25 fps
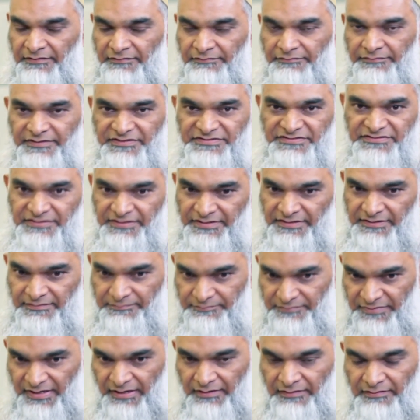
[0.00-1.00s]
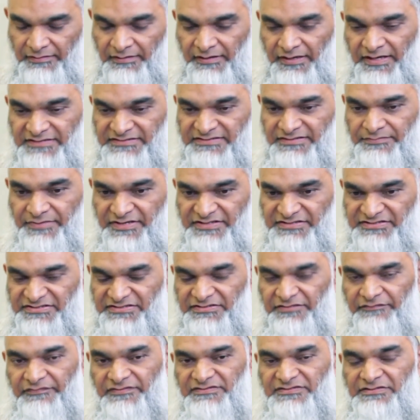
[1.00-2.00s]
uh, reasoning uh, as the
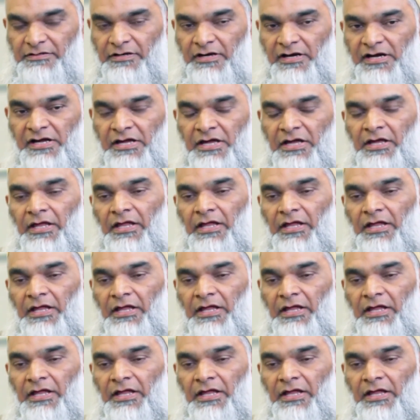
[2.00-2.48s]
basis of its law.